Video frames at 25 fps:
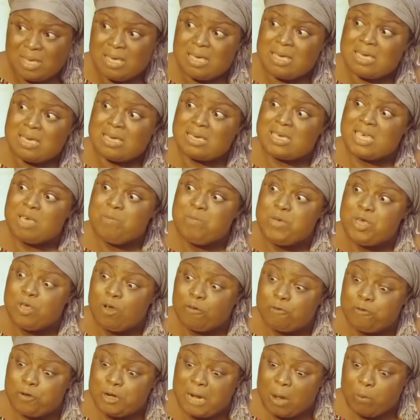give me your
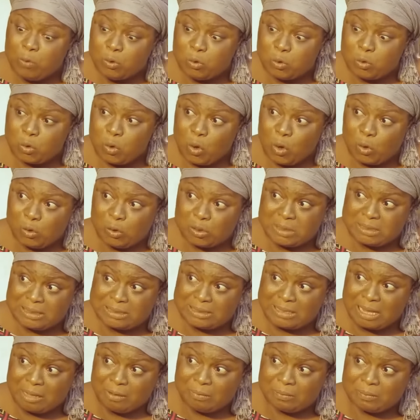phone. I want to call your sister.
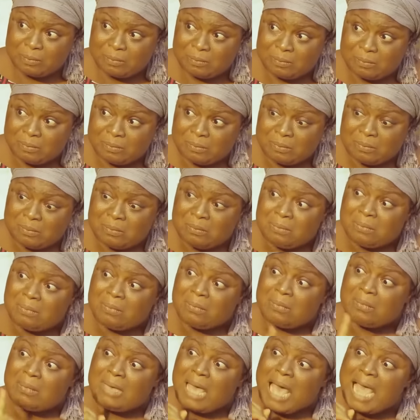
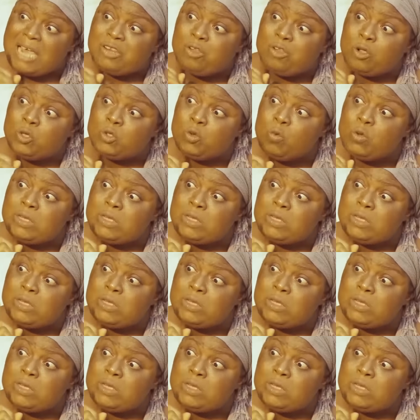I don't want